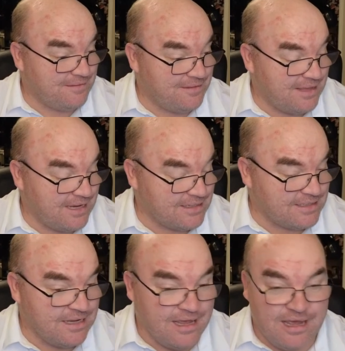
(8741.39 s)
Thanks.
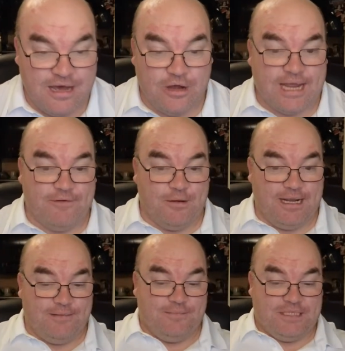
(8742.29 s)
Okay, everybody.
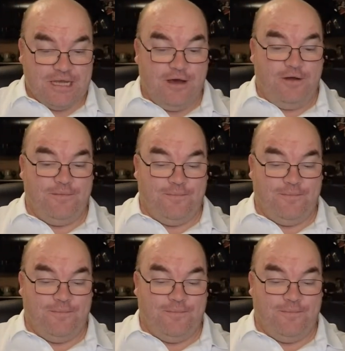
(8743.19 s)
So